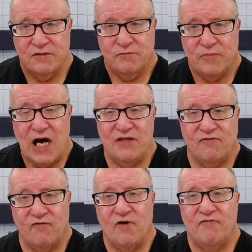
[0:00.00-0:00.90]
by the
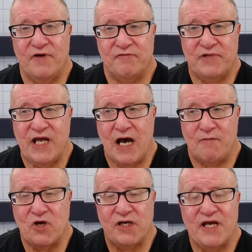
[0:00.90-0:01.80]
450,
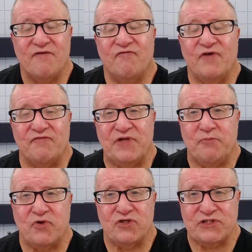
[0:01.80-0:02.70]
I'm going to get
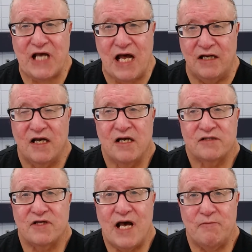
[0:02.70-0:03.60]
50%.
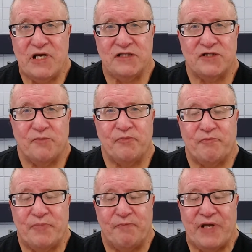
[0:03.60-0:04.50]
So that means their
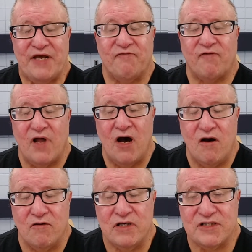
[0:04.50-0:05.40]
peak
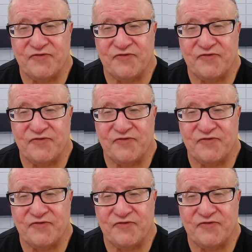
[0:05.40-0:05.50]
flow is